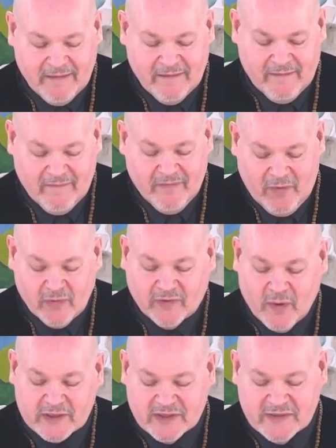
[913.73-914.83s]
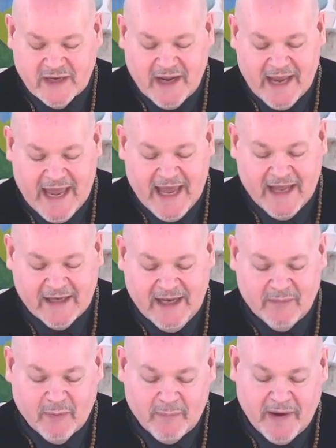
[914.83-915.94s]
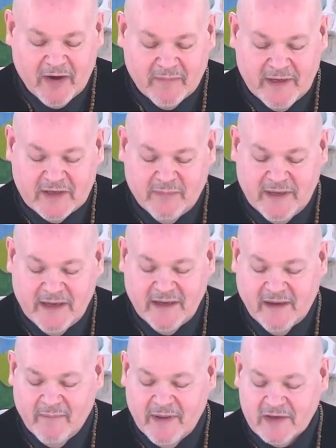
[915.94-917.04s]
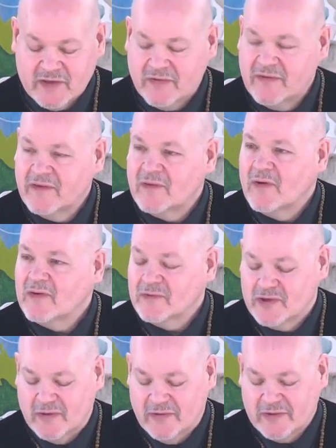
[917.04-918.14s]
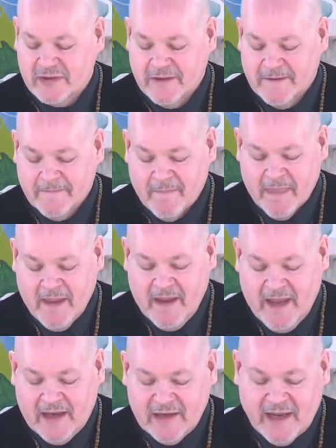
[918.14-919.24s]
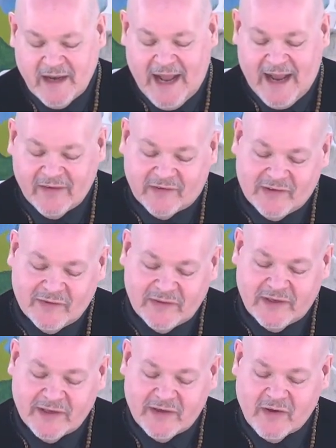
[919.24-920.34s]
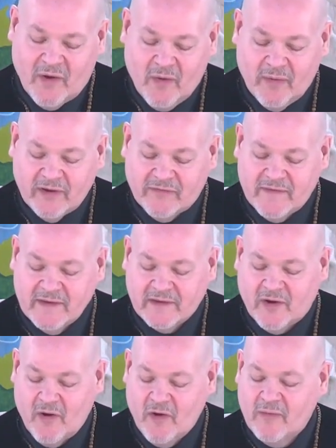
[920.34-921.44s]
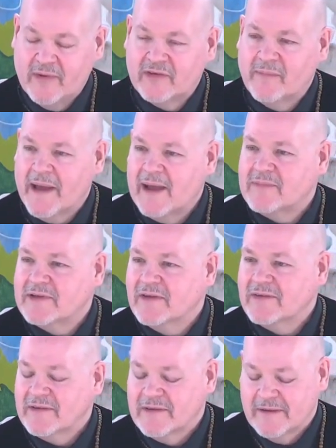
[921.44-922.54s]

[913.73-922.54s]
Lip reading: those questions that I had, and it prepared me to be a minister in the local church. And yet, I still didn't always feel at home as a Baptist.